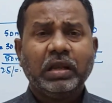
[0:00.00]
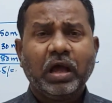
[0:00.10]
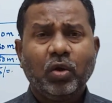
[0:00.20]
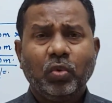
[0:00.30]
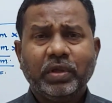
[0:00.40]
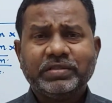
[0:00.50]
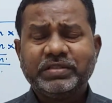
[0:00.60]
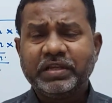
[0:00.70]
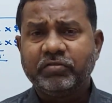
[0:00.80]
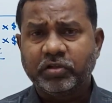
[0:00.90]
Now
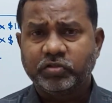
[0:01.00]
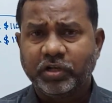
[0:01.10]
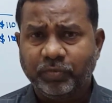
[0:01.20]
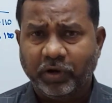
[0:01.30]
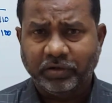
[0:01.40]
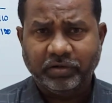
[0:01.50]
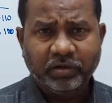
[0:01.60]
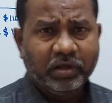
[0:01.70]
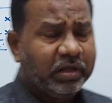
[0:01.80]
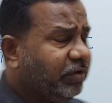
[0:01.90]
is the interesting
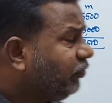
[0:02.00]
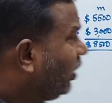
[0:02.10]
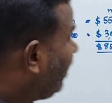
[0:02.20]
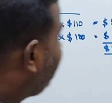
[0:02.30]
part. If